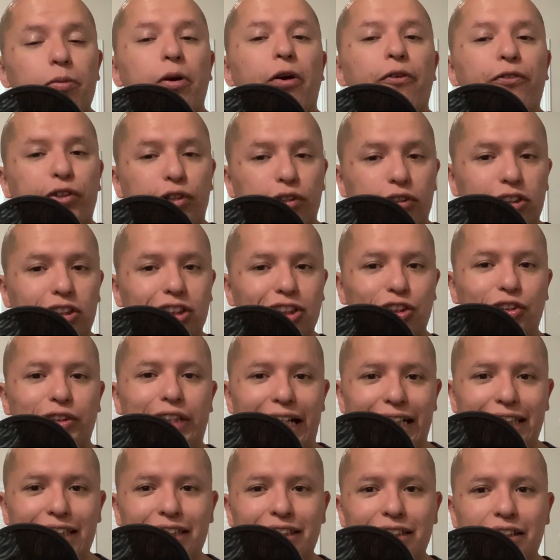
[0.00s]
of your
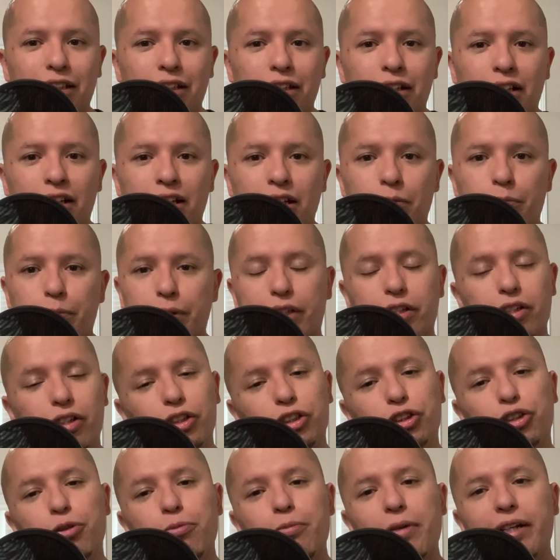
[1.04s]
stress because
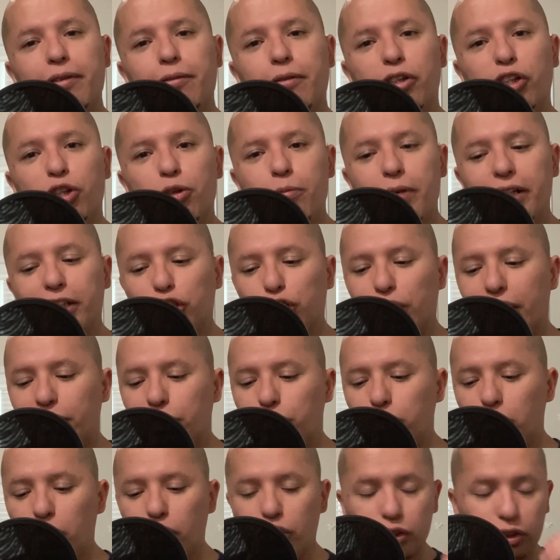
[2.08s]
you might you might try to
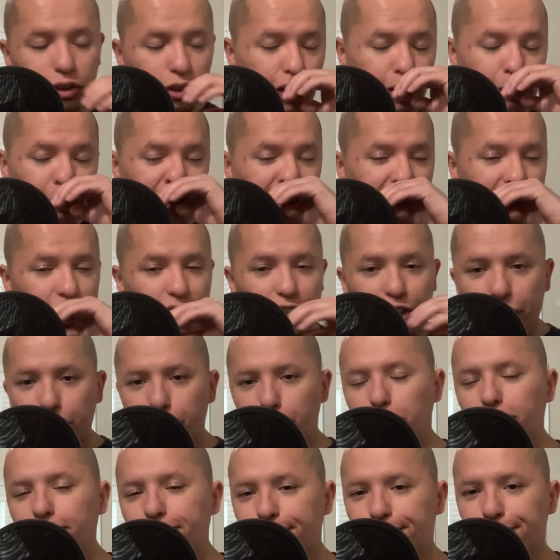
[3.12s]
learn something
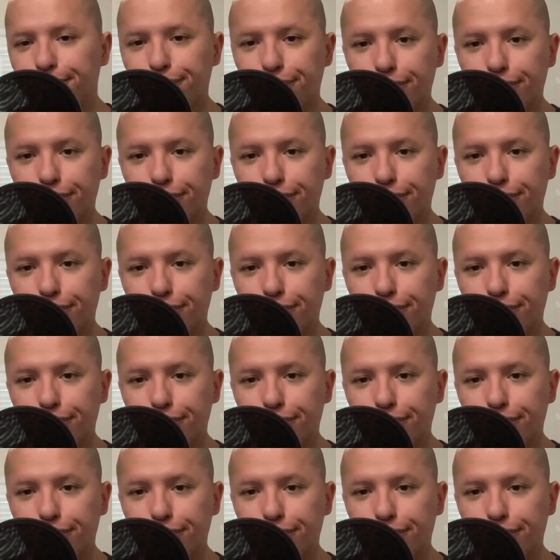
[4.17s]
new